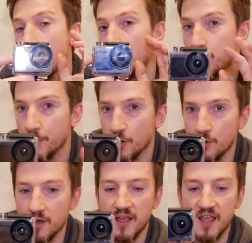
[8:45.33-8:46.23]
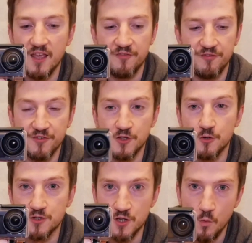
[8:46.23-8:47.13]
But if
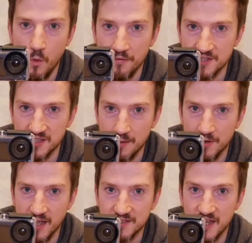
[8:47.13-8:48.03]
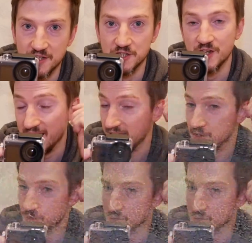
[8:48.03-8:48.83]
you do want the stabilization, it does